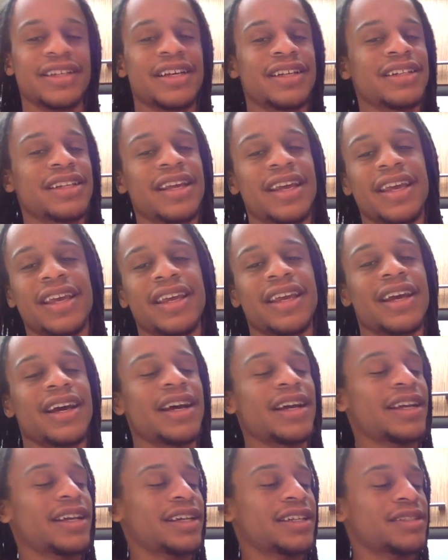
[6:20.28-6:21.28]
I hate
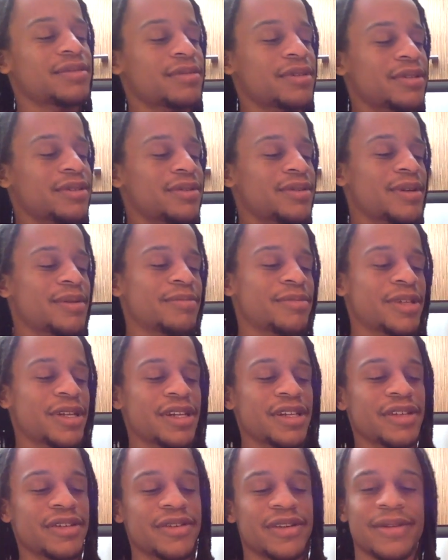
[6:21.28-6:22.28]
StockX. I'm
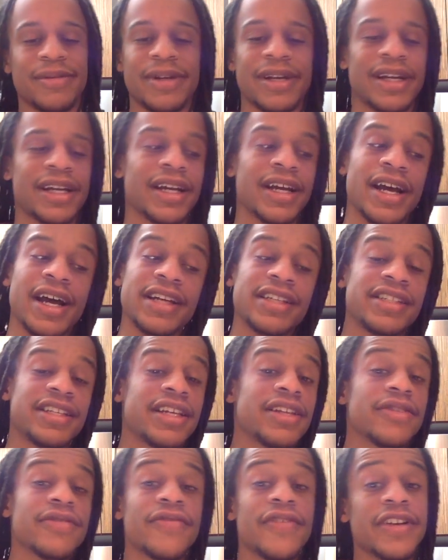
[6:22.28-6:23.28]
telling you, I
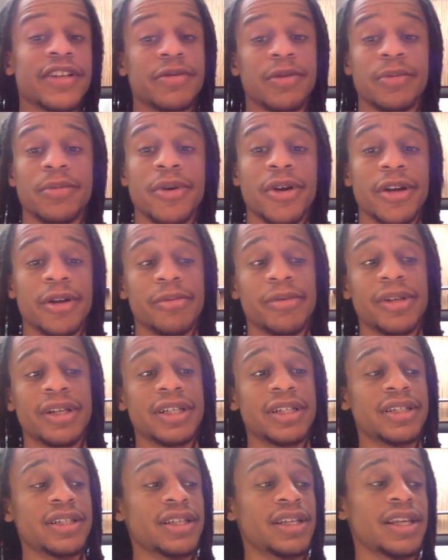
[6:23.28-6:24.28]
sell on Facebook
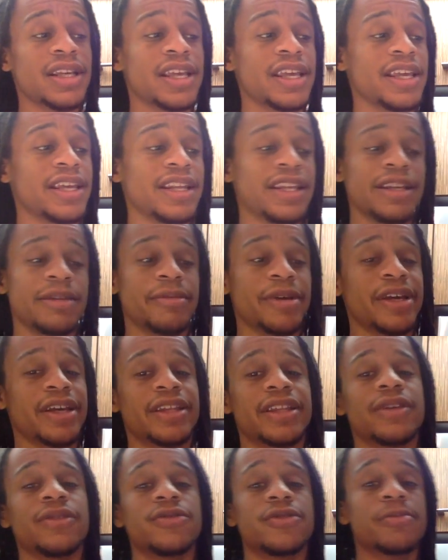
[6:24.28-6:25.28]
Marketplace and eBay.
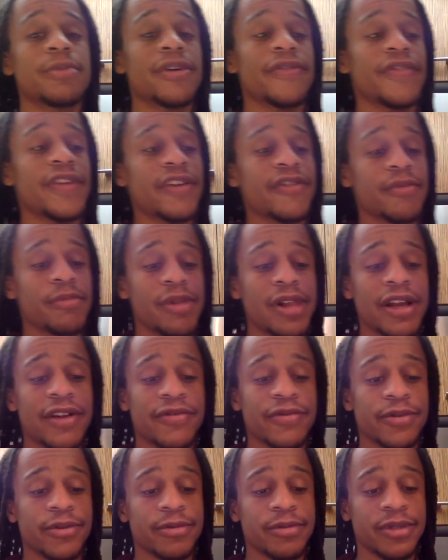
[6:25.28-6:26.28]
Those are my favorite
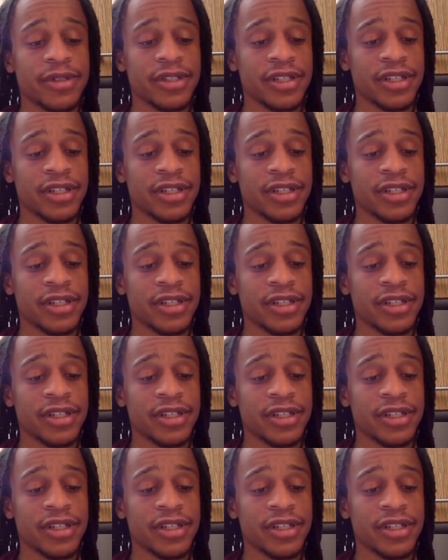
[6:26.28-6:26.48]
platforms.